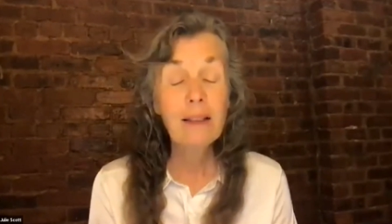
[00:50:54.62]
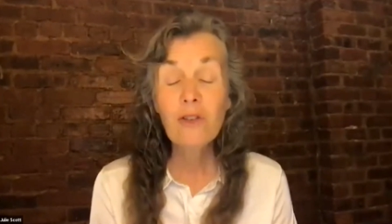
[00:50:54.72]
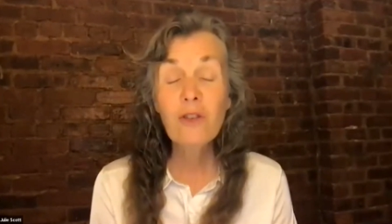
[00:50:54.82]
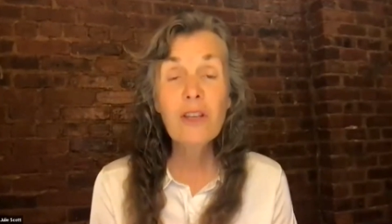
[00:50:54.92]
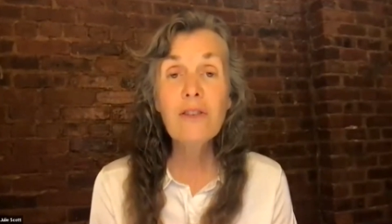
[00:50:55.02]

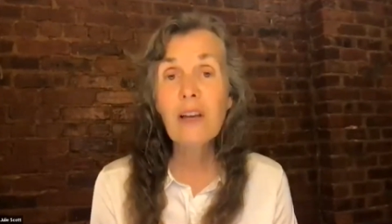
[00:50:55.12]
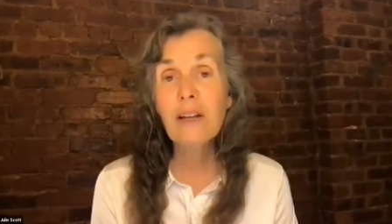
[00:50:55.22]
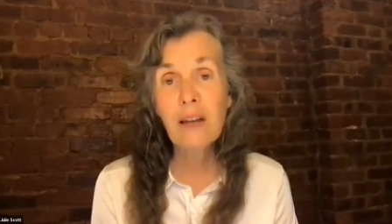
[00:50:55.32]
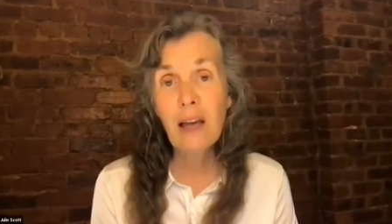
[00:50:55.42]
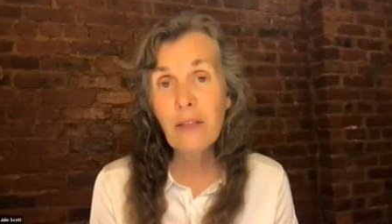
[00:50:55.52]
This is
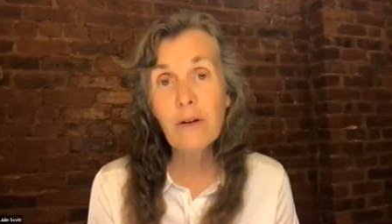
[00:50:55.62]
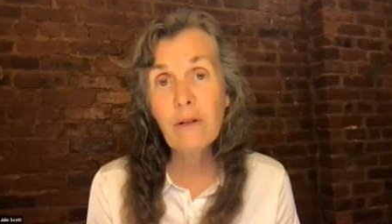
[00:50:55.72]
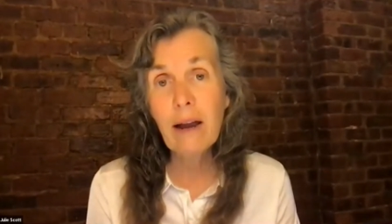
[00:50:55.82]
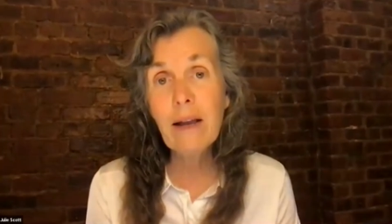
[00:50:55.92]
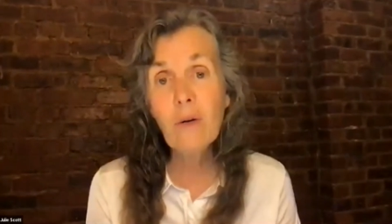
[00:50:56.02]
another
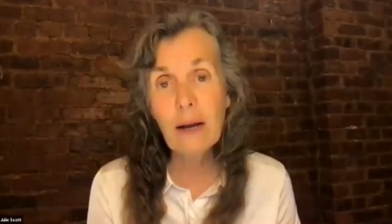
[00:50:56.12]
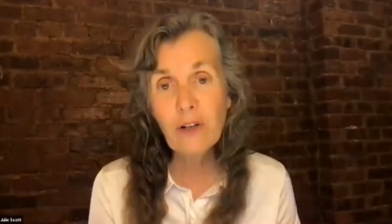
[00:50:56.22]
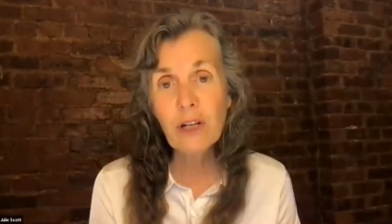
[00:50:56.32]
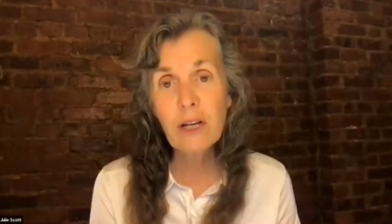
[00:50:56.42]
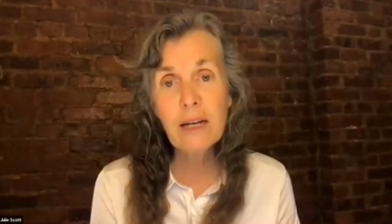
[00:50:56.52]
great
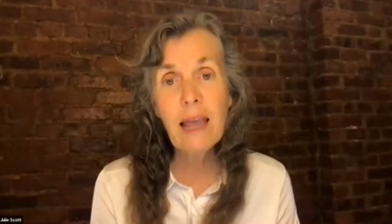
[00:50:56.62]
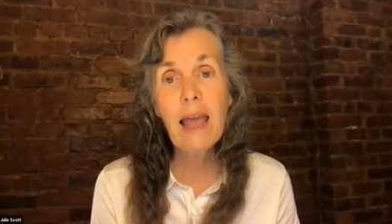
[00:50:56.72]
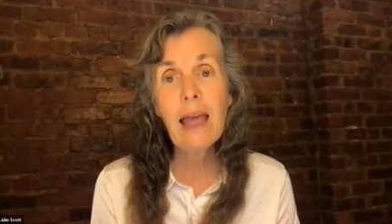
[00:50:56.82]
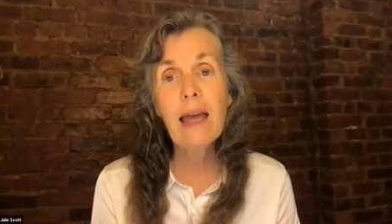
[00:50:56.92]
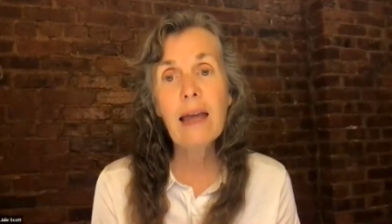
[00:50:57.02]
question
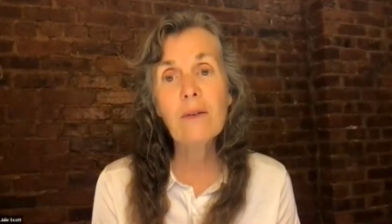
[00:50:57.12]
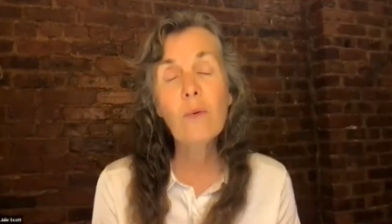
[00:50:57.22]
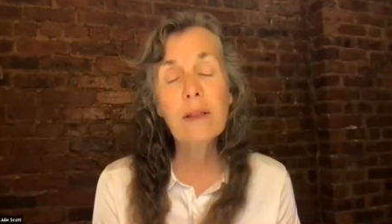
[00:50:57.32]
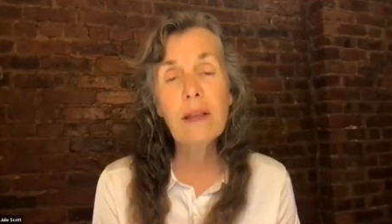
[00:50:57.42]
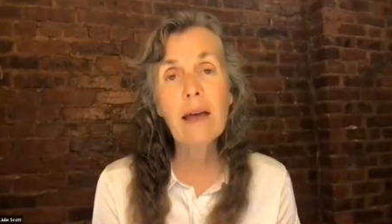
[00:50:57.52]
and
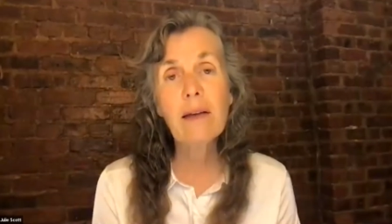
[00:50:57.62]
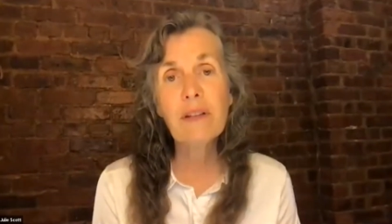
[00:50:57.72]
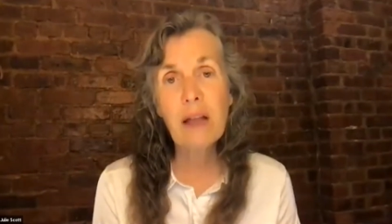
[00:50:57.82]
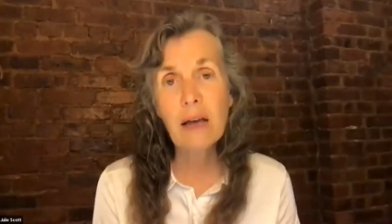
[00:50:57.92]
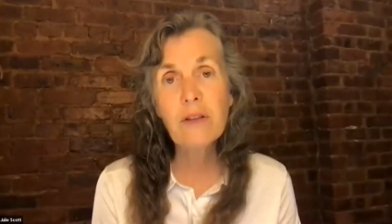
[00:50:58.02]
one that
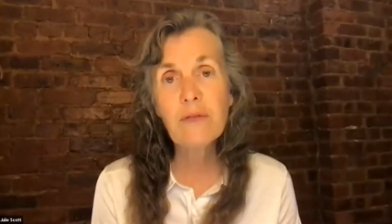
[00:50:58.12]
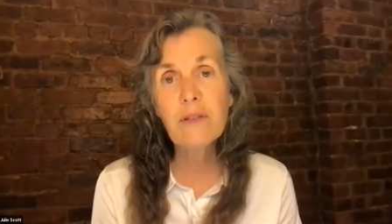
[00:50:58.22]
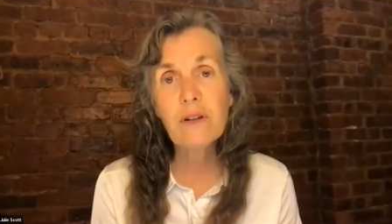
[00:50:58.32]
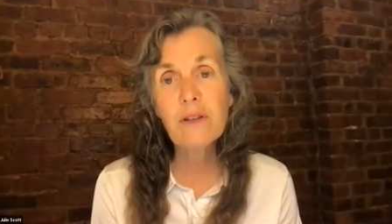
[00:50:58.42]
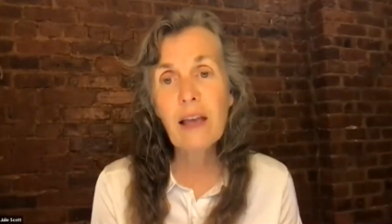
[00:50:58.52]

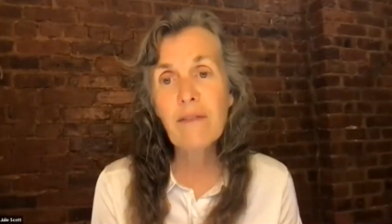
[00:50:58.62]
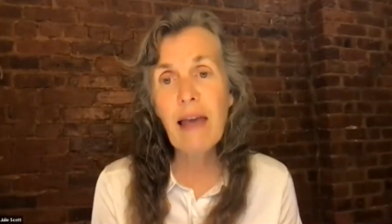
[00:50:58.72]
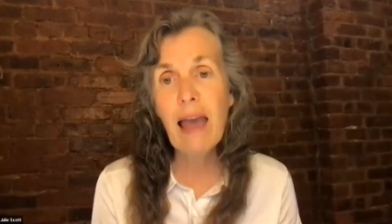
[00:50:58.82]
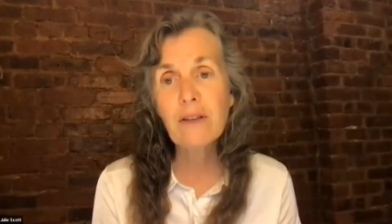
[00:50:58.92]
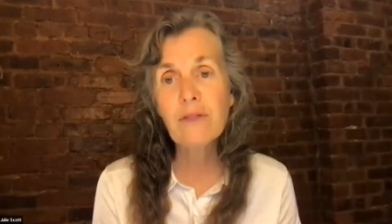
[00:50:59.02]
philosophers have
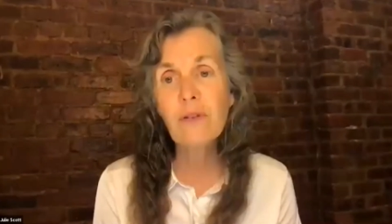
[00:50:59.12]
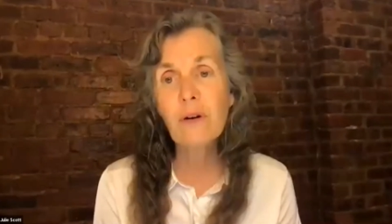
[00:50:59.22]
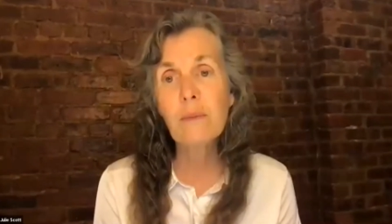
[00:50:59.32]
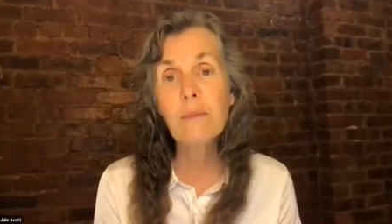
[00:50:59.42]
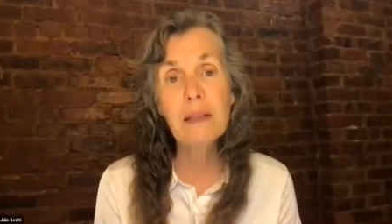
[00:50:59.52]
asked
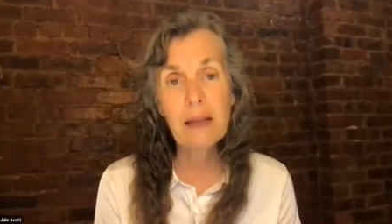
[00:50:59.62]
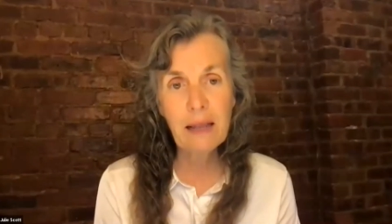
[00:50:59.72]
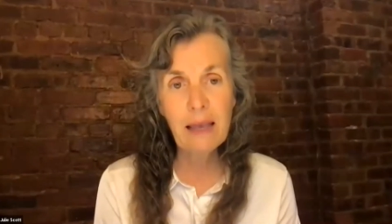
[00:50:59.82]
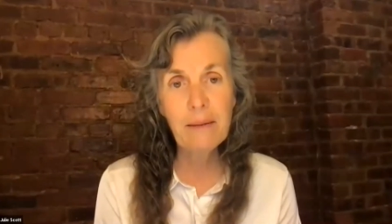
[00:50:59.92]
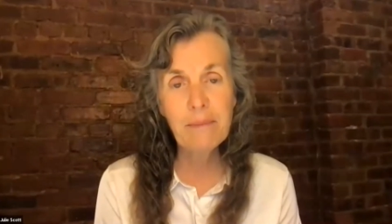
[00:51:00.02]
for
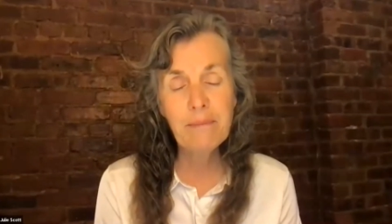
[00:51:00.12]
millennia.